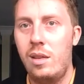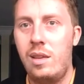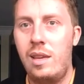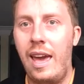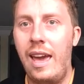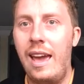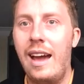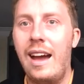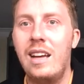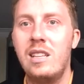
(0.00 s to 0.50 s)

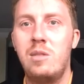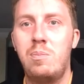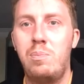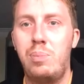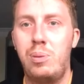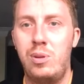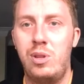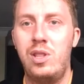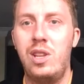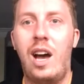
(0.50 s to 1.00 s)
chaos
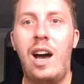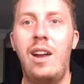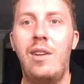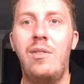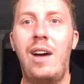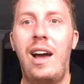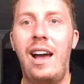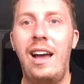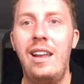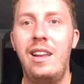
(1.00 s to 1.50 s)

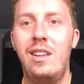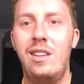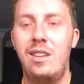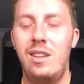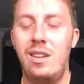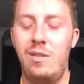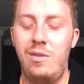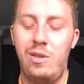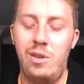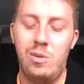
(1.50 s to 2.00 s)
personified,
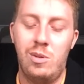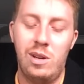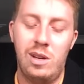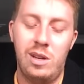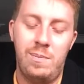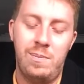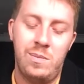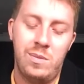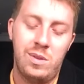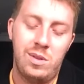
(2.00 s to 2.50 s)
if you
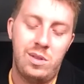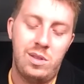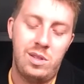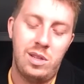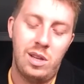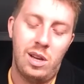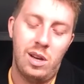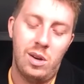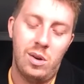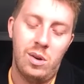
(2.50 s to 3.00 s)
will.
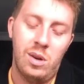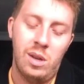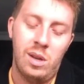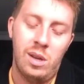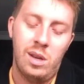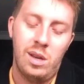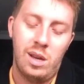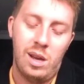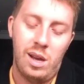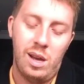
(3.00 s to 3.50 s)
So
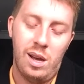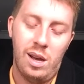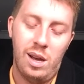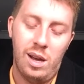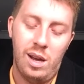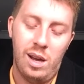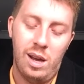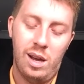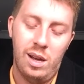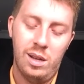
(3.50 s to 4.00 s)

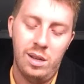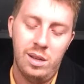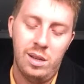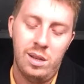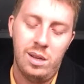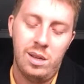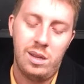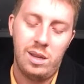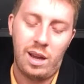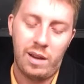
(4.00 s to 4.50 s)

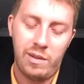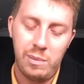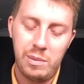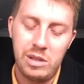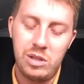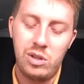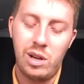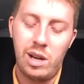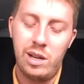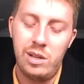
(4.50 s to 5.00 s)
the
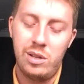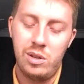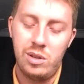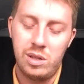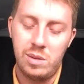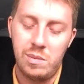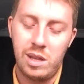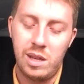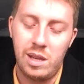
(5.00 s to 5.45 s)
government's trying to do some